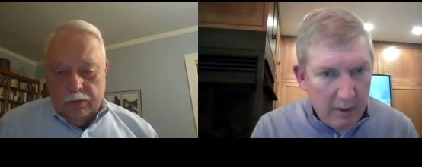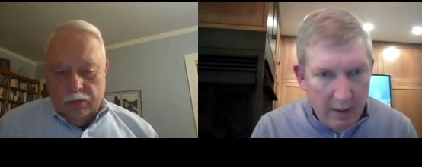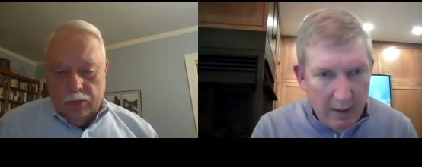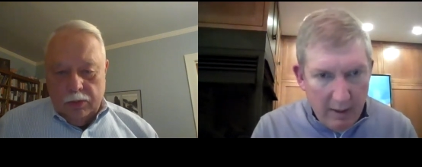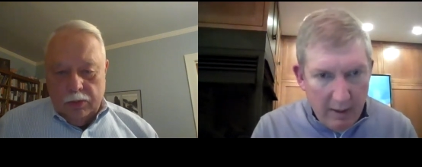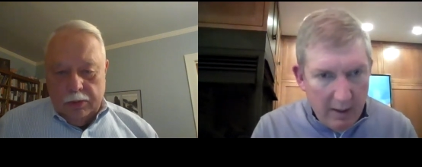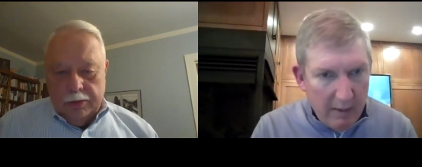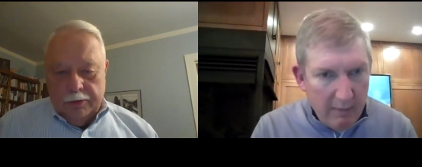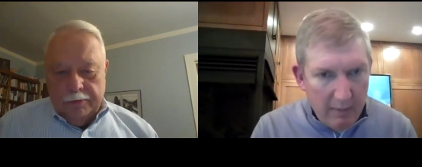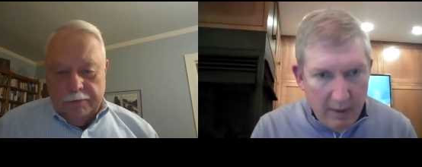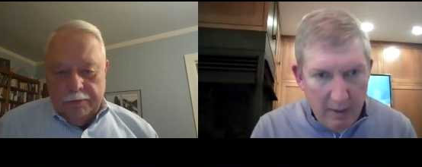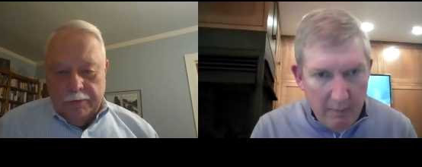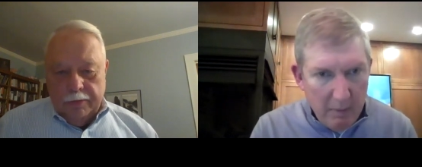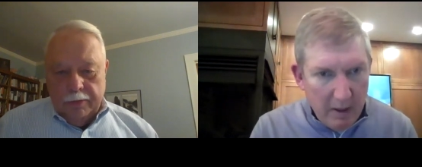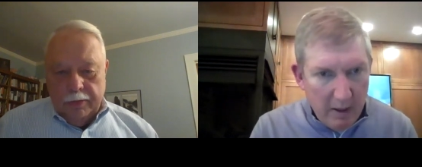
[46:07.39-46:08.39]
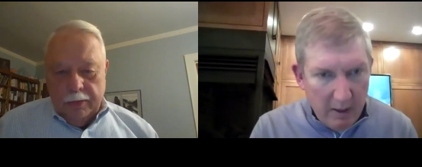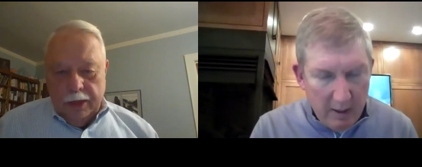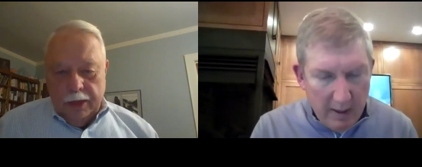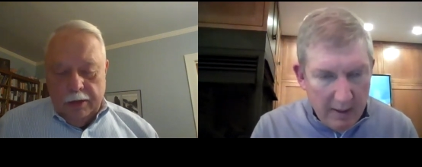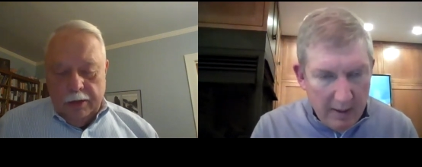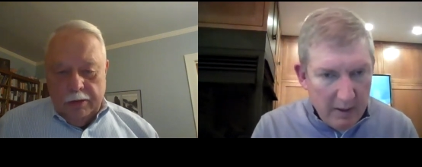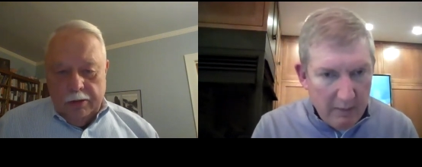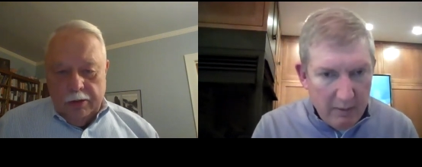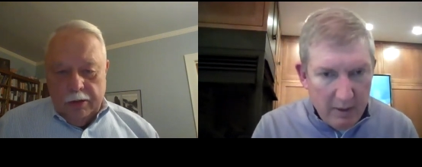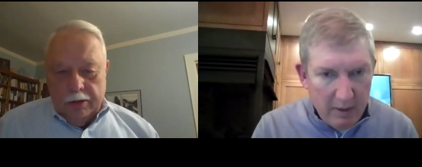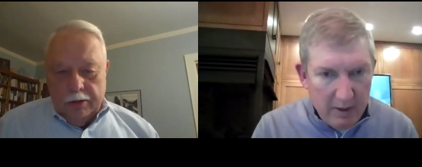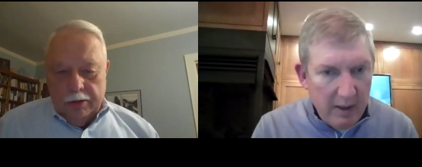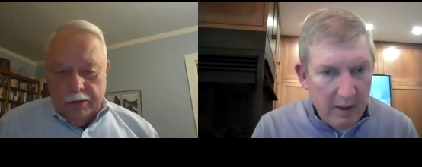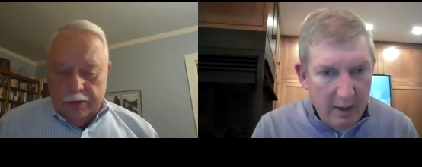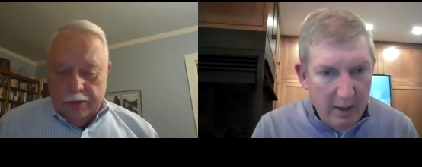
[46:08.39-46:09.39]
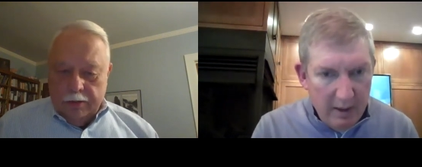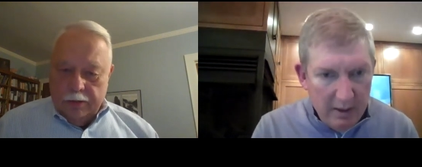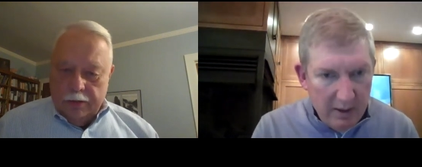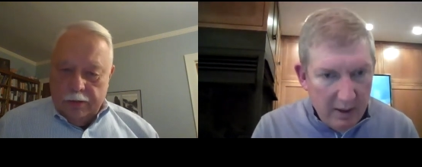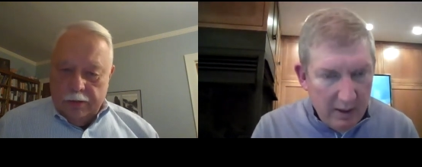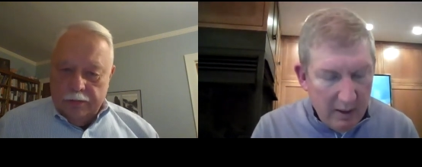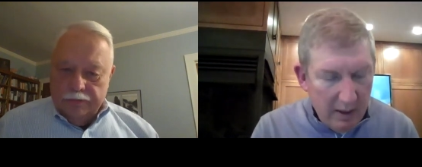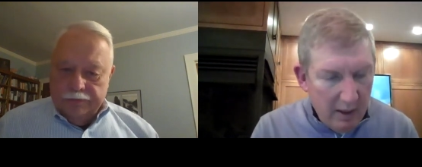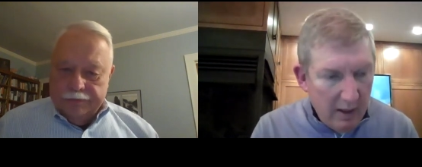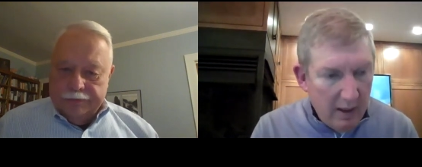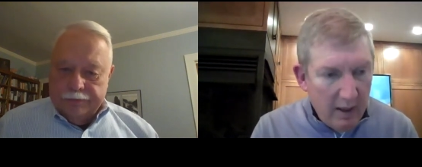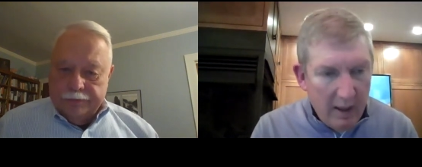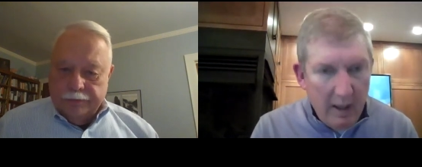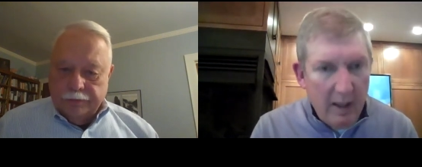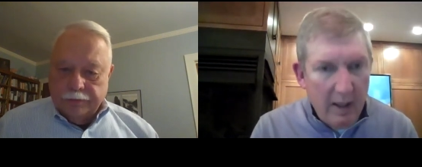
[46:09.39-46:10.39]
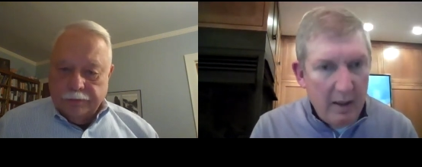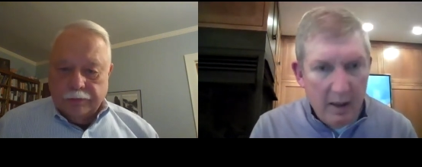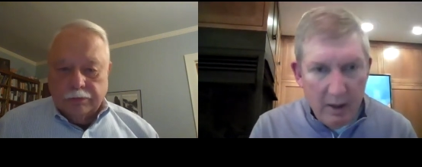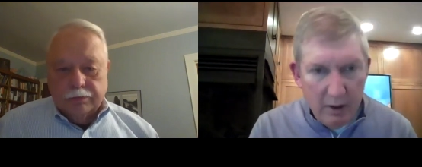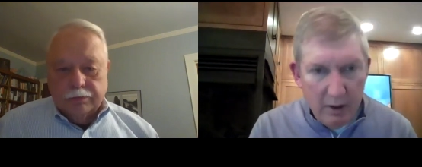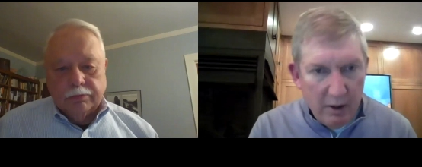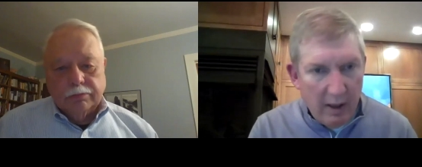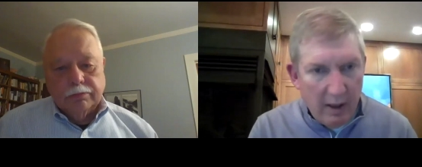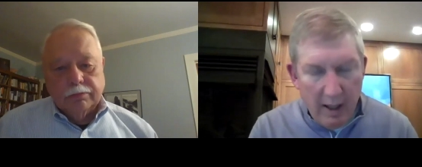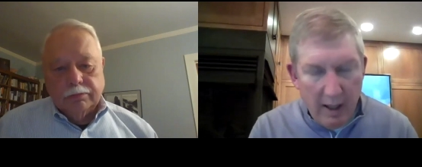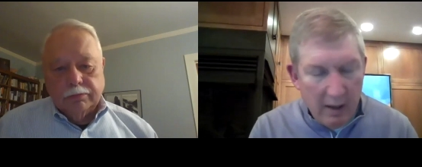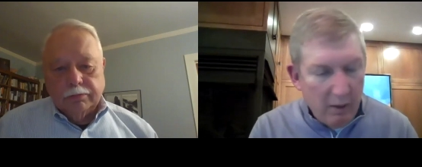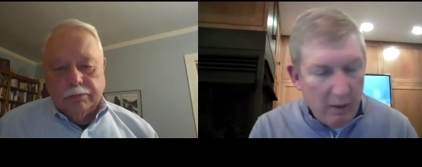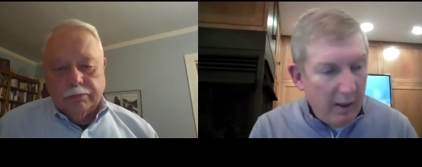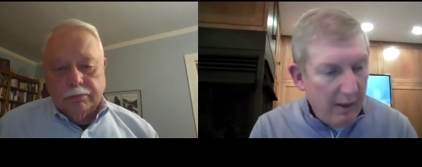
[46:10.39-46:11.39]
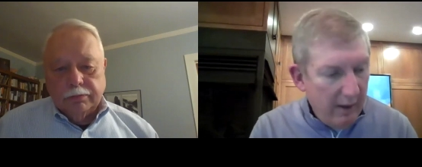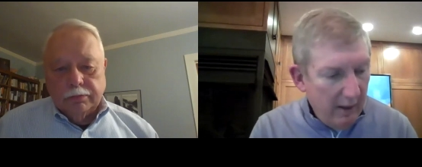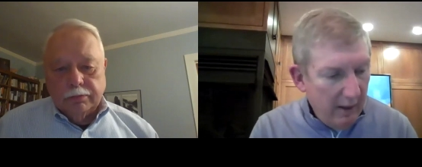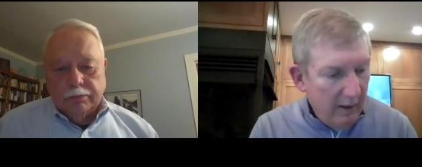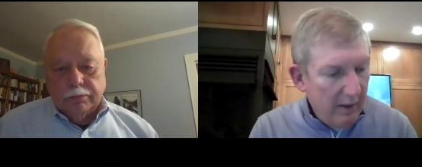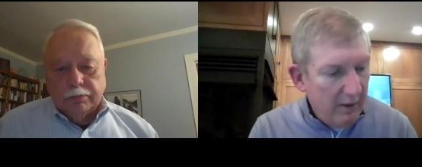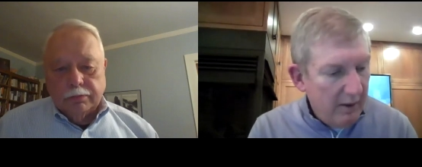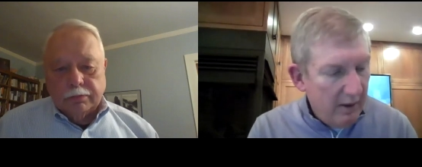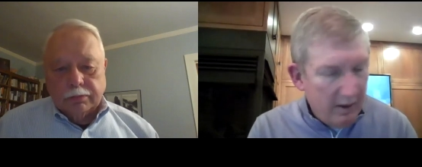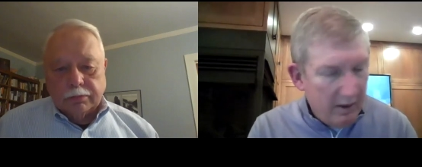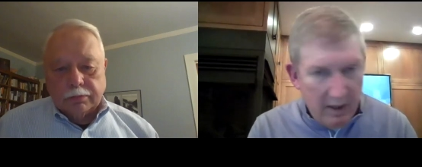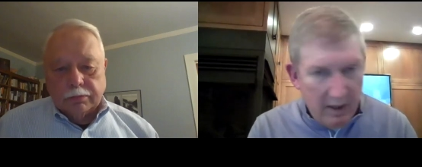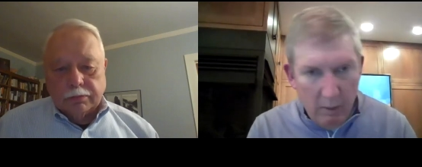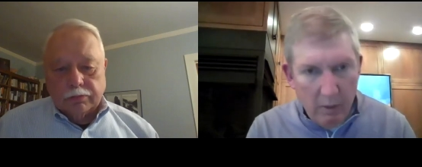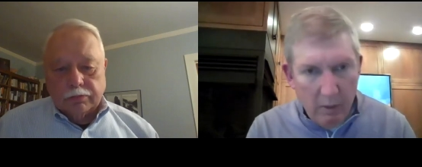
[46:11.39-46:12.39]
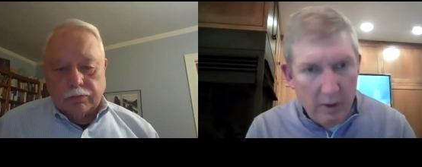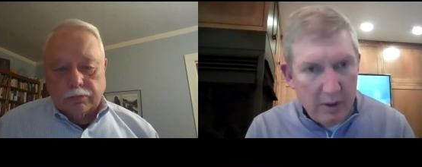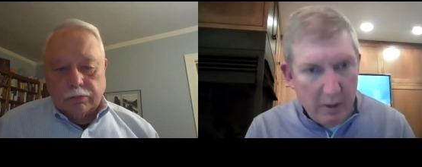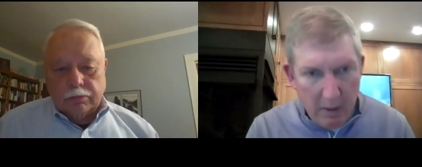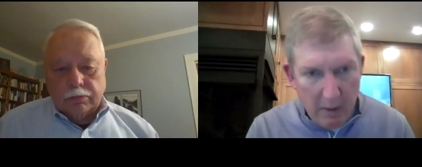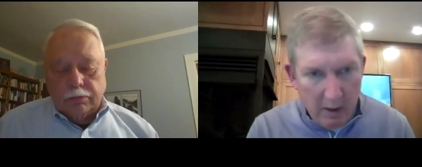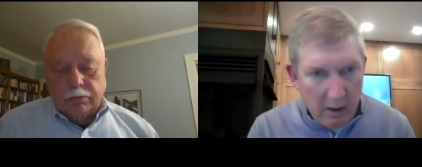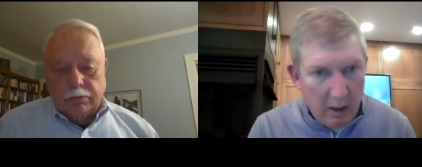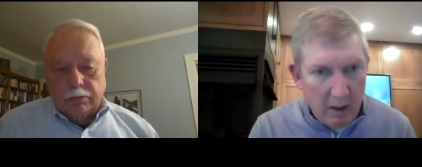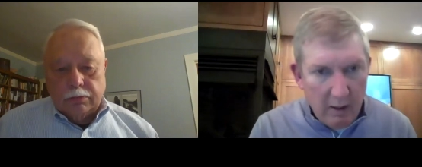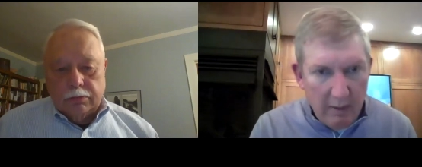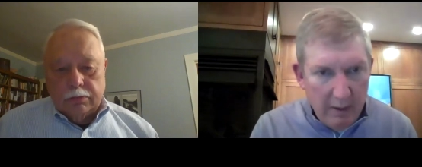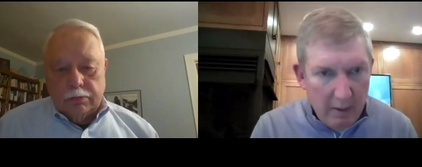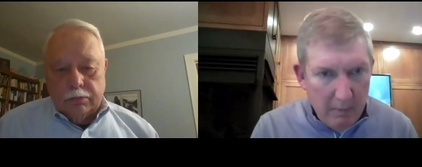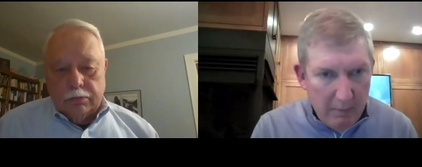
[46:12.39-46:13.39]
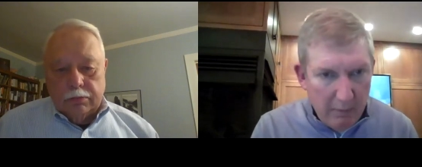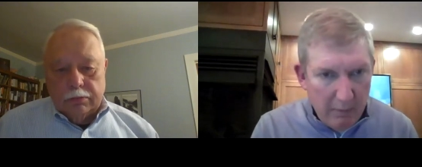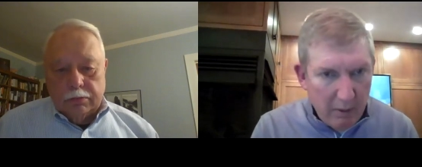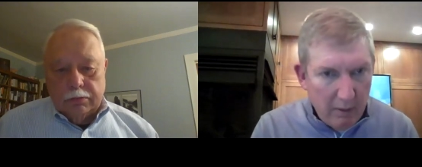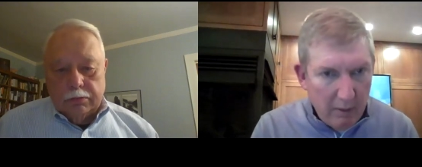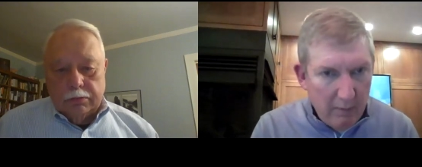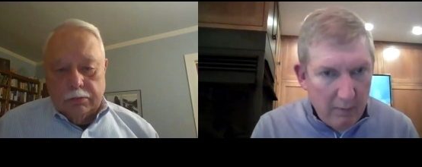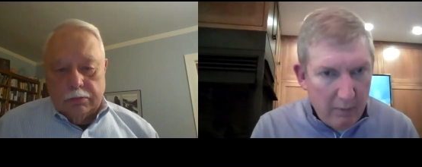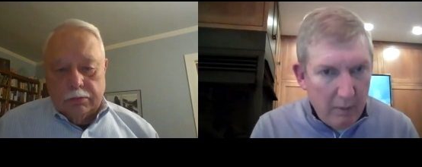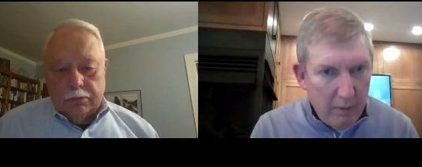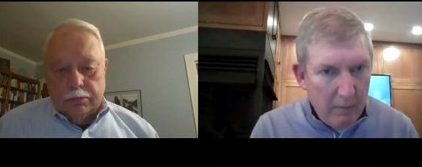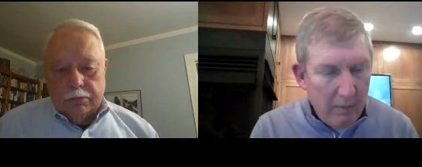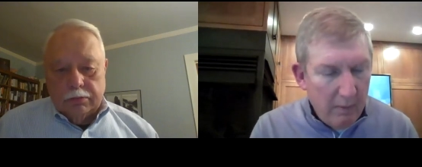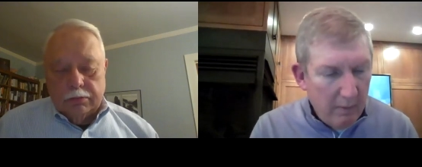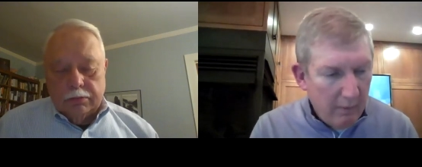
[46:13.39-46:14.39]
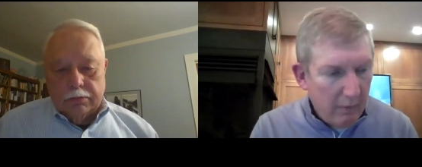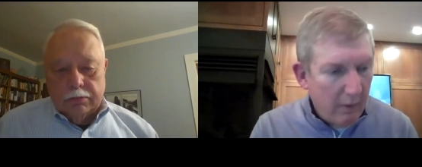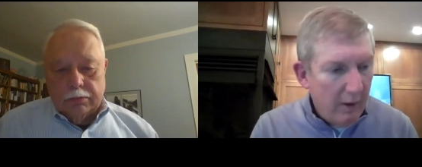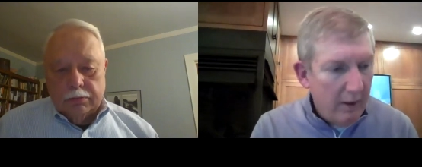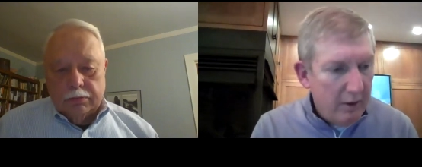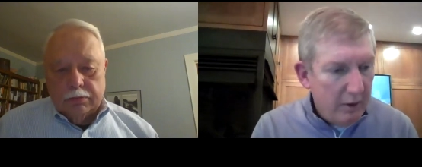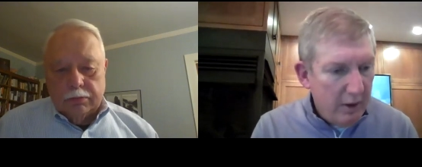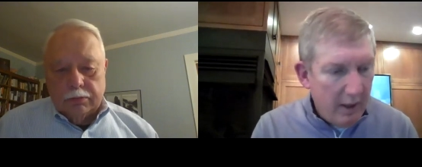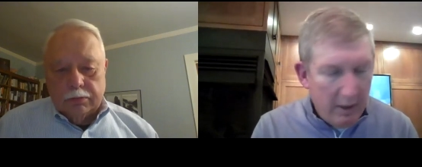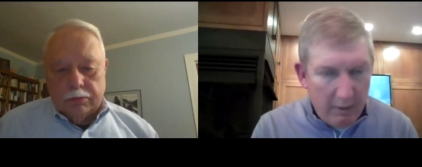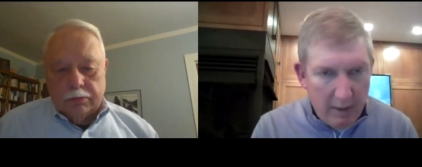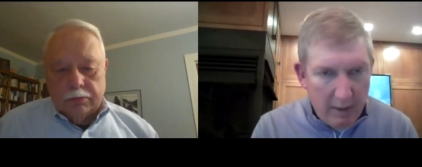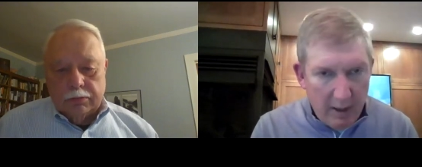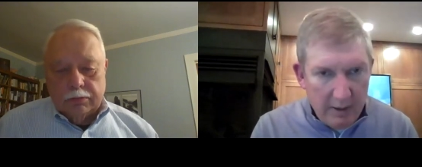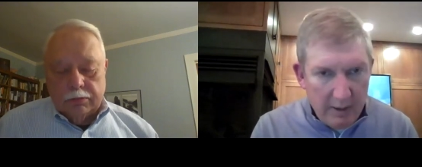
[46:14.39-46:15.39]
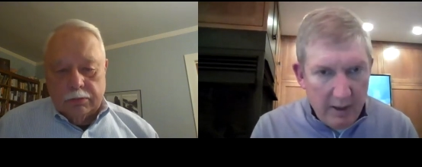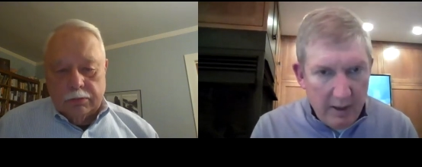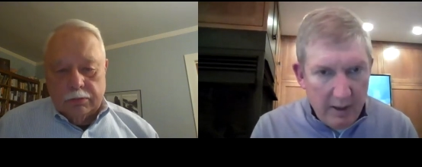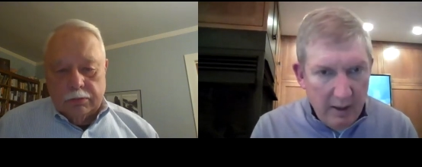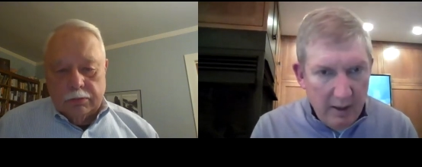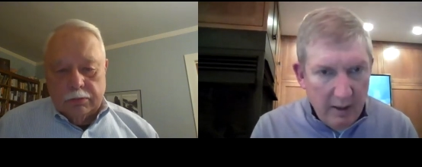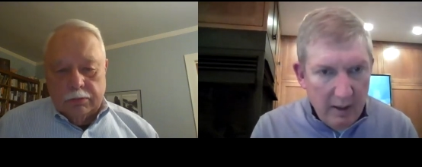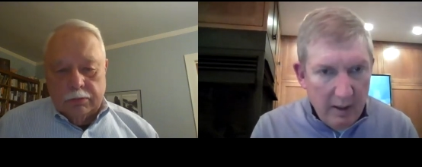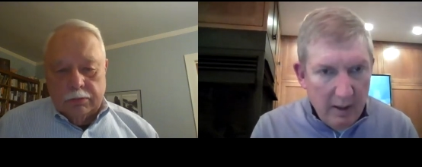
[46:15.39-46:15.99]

Speaker 1: I, have been in a lot of different cities and and uh, Chicago, I think, is distinguished among all of them for, for, for its generosity